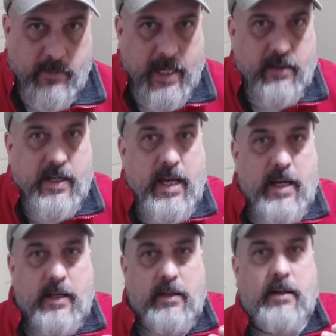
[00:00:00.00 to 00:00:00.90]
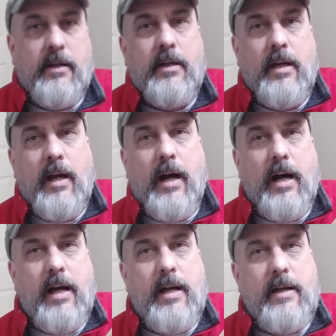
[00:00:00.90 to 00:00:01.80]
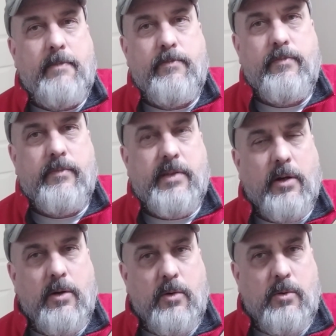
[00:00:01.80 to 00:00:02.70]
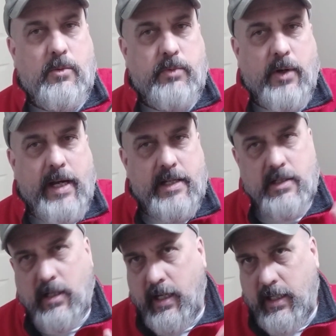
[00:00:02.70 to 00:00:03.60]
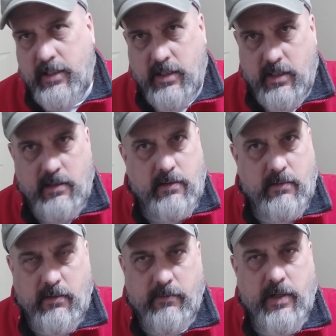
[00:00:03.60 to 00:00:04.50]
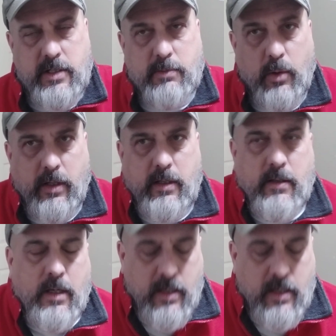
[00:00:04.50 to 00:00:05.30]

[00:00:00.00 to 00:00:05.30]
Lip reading: on the back of the neck, so your hand slides very smoothly.